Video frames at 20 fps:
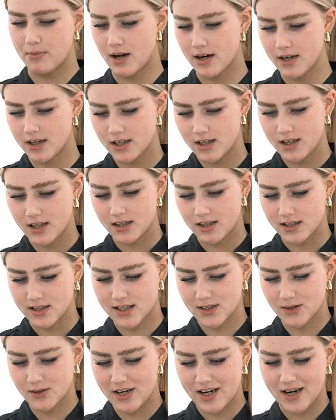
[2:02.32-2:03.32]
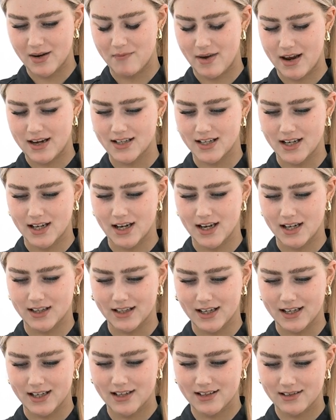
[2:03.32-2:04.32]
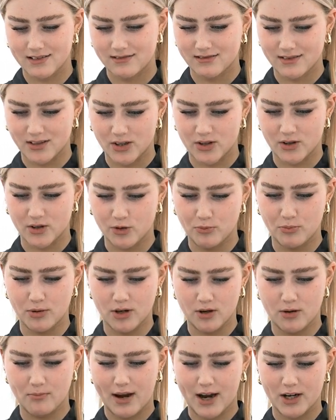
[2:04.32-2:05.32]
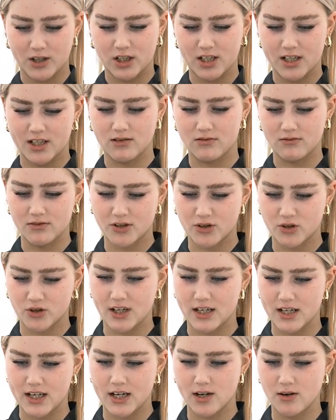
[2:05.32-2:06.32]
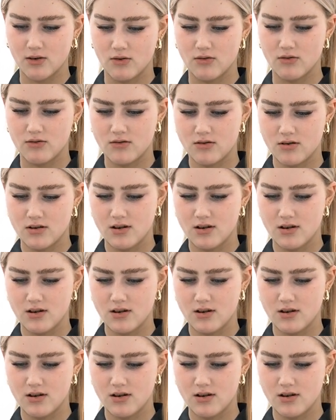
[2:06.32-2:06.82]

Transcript: but it's looking amazing and like super not patchy or streaky at all.